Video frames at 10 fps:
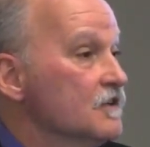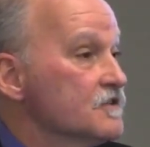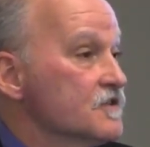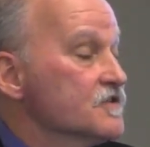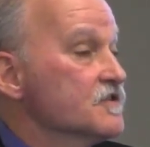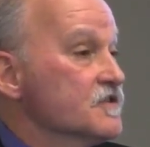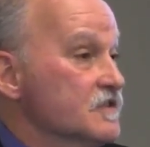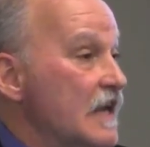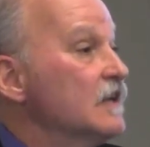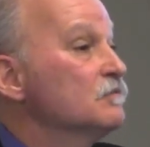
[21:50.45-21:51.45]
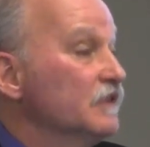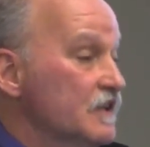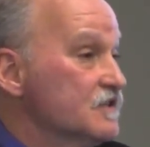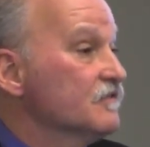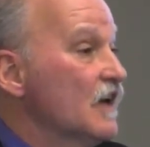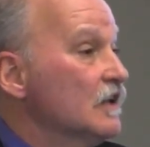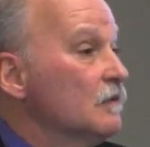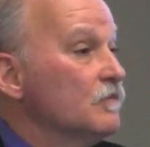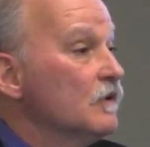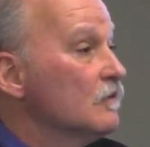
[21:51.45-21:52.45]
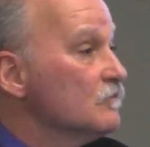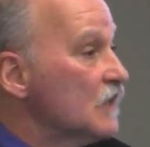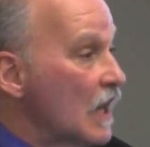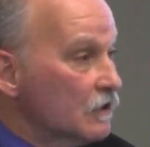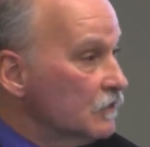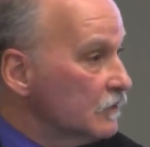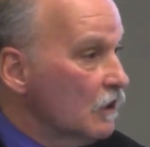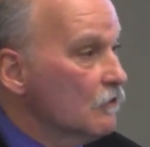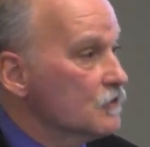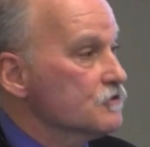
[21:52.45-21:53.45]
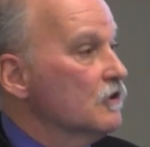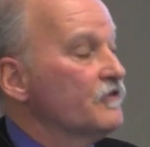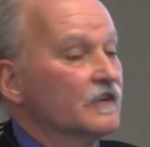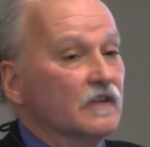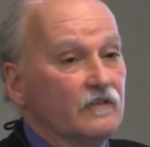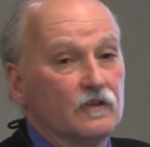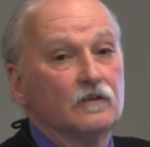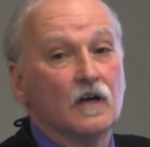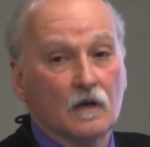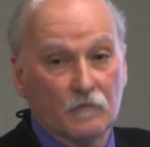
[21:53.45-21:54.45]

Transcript: to sustainably develop not only lower trophic level,